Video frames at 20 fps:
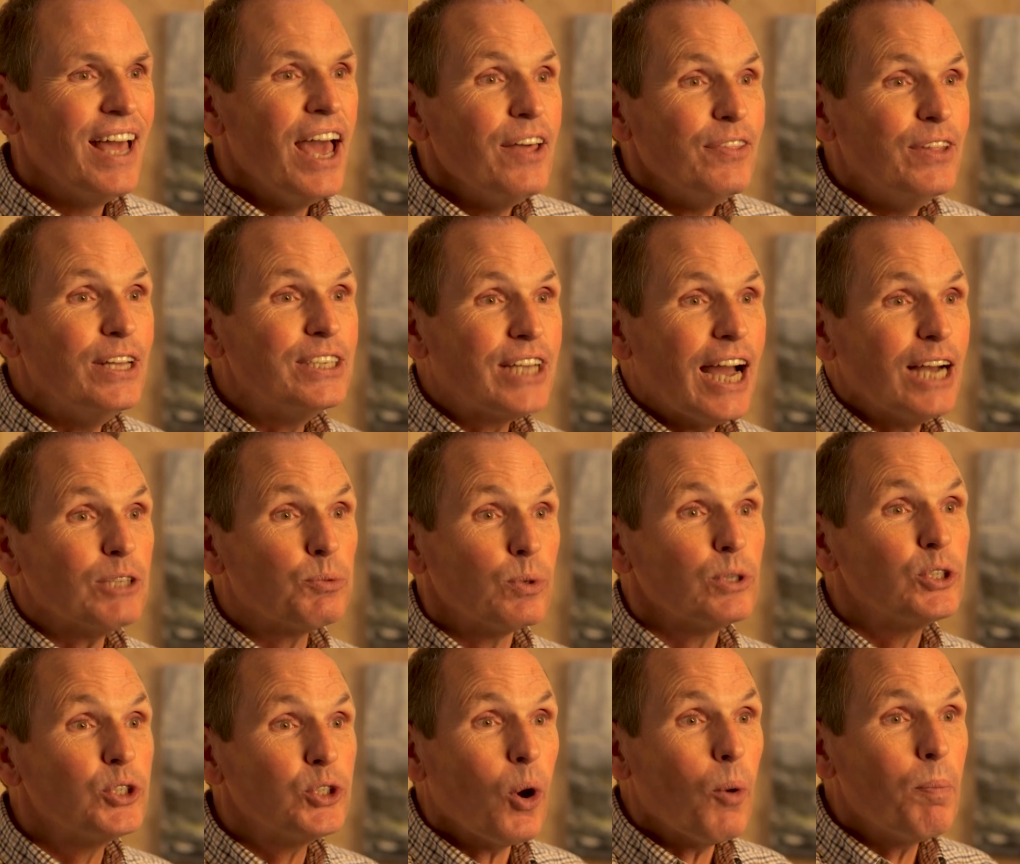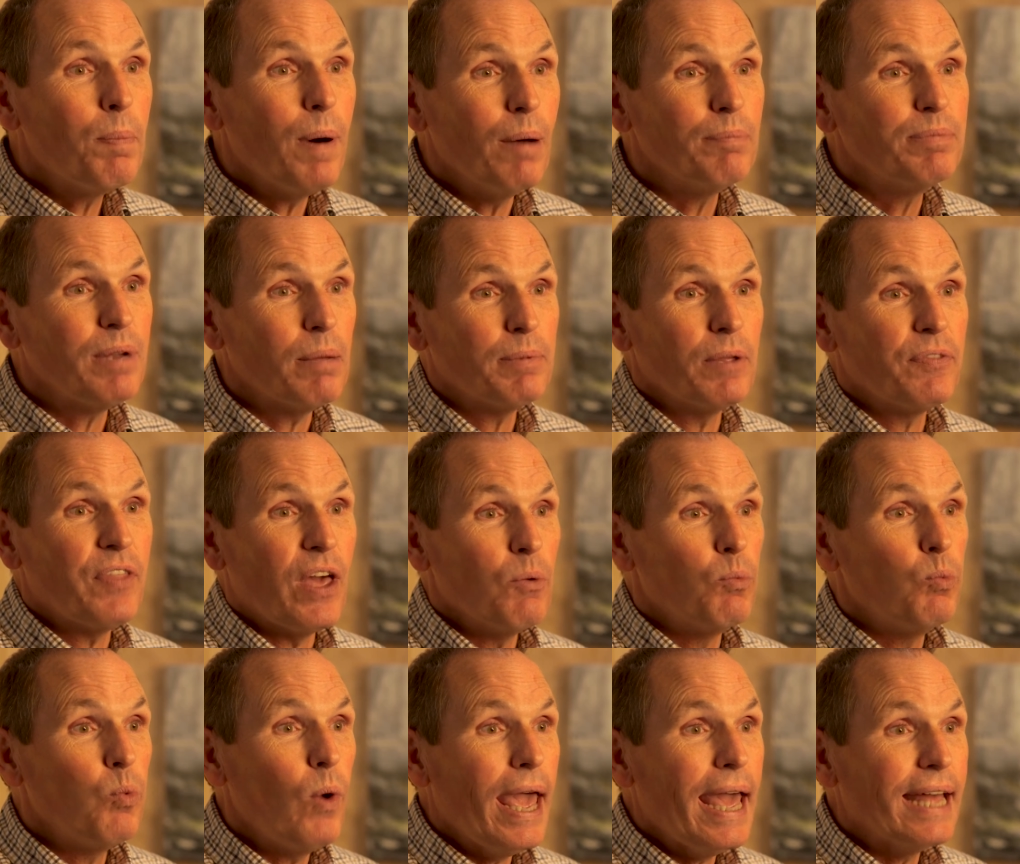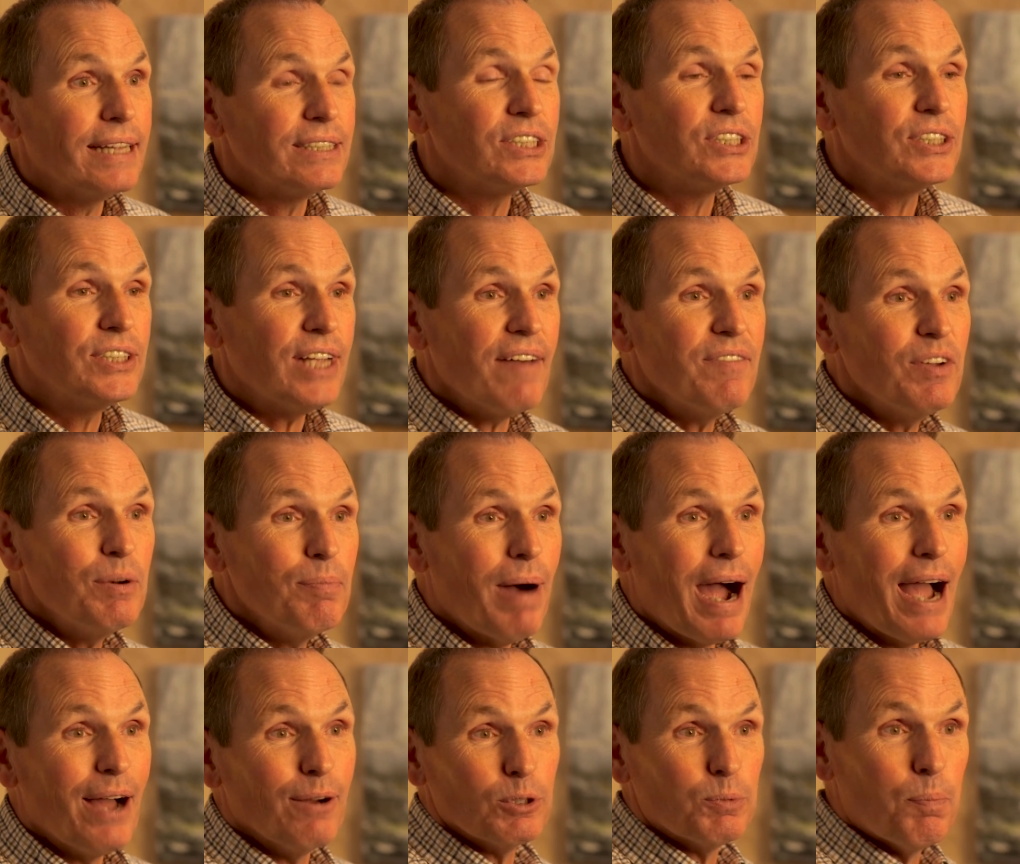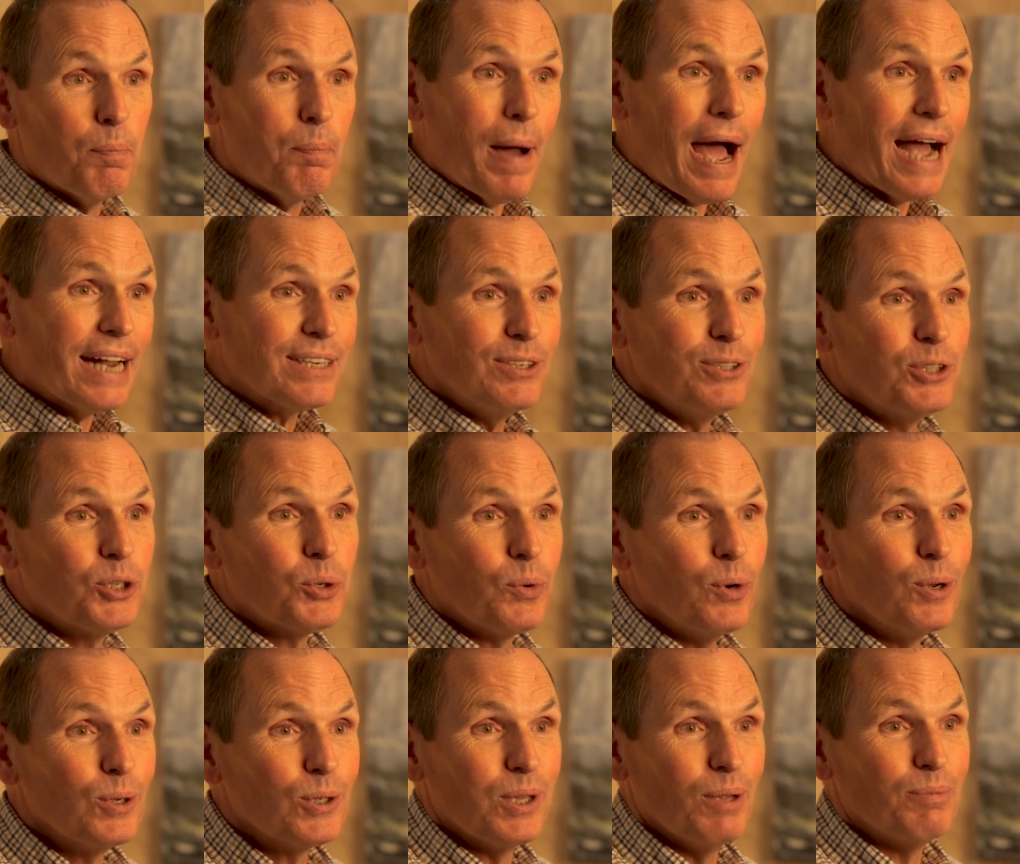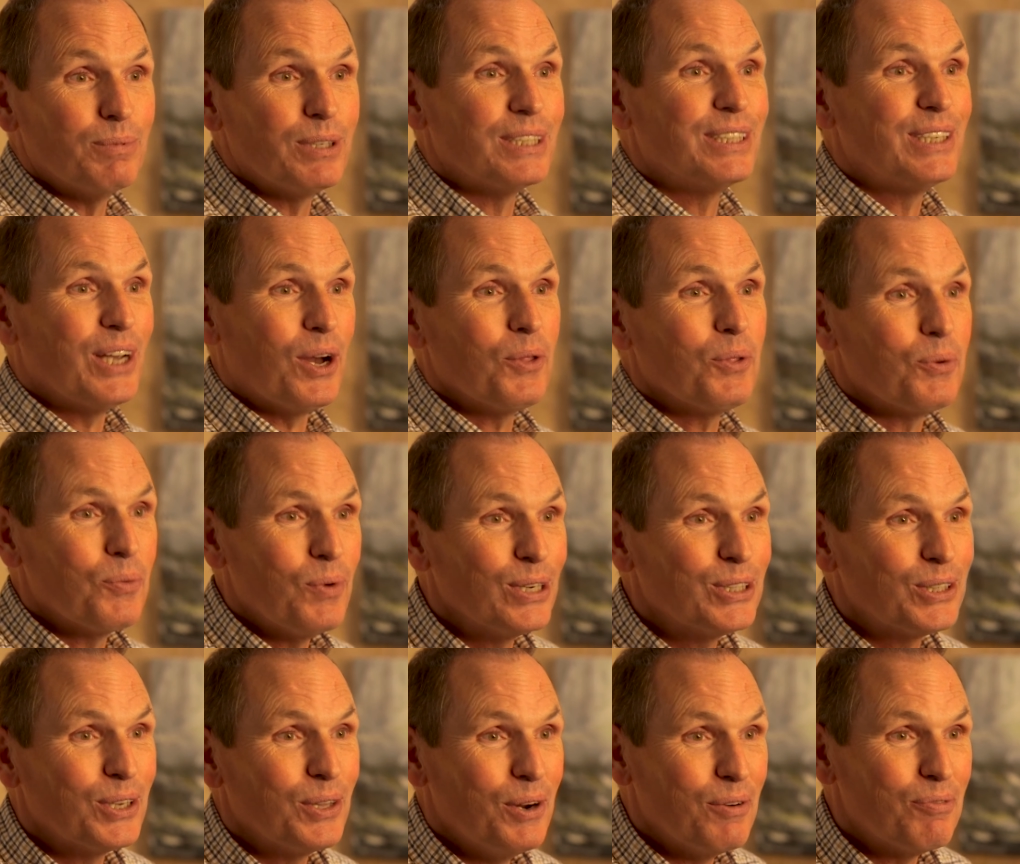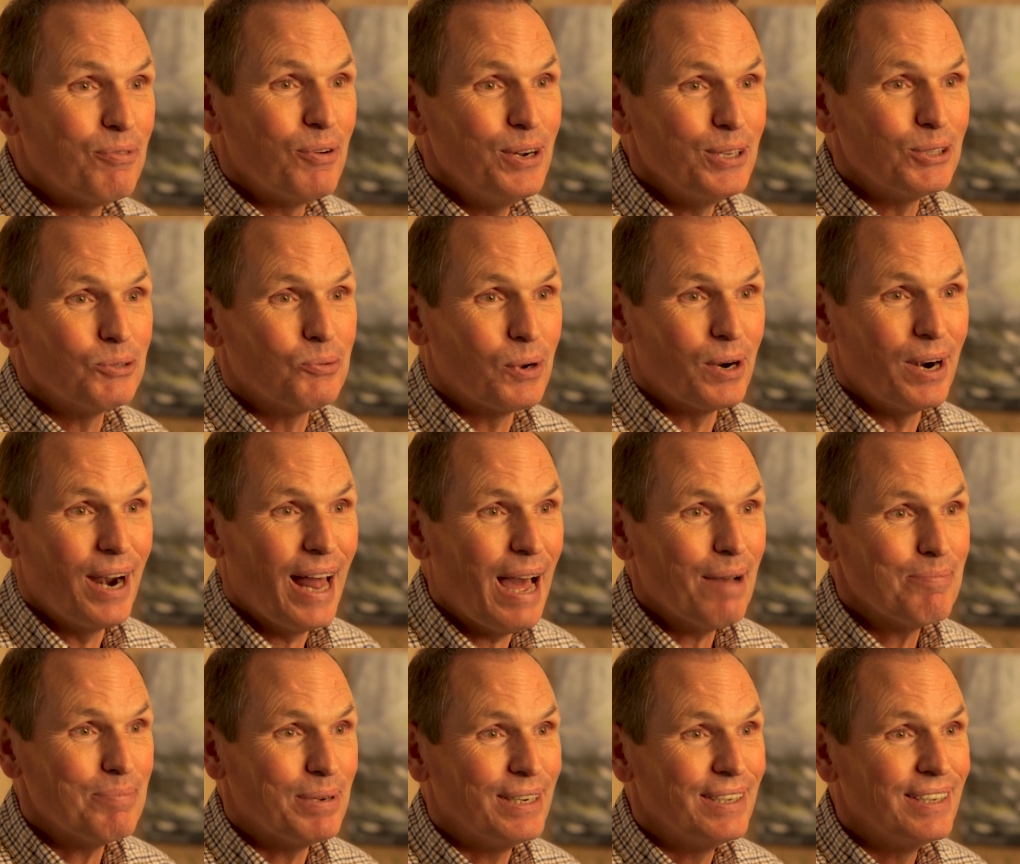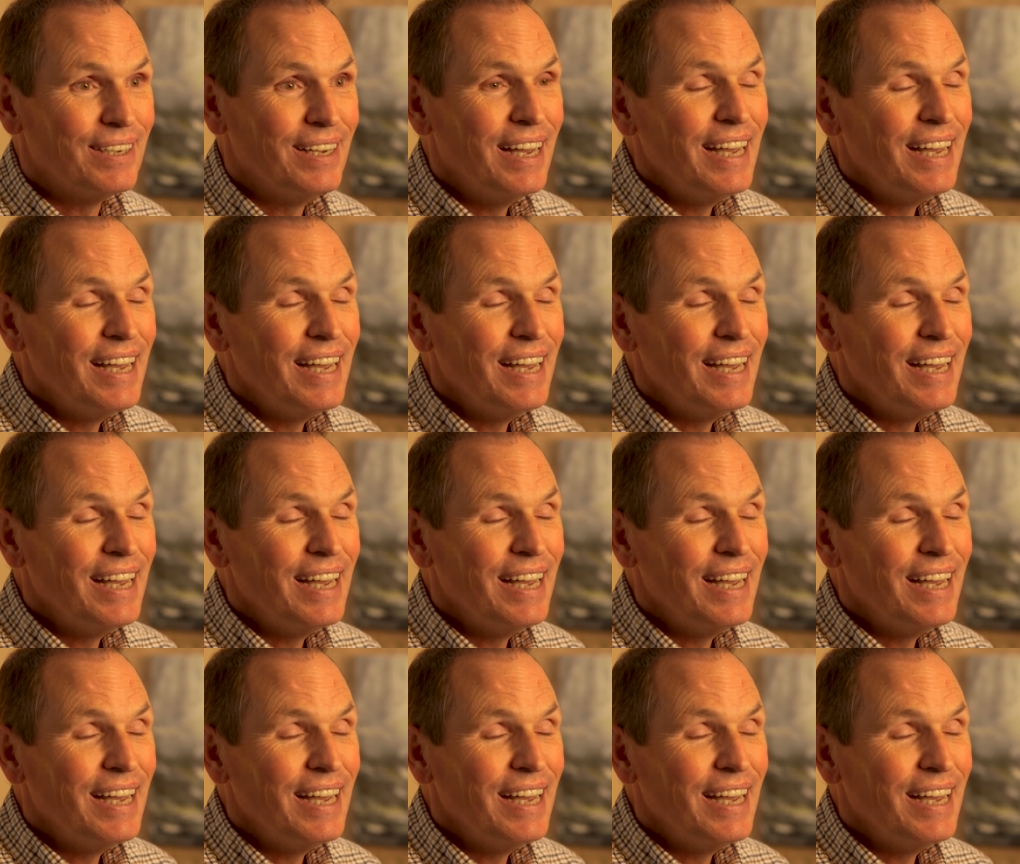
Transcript: These guys were so pumped up that they ran 7 miles back to Jerusalem to tell the rest of their friends what had happened.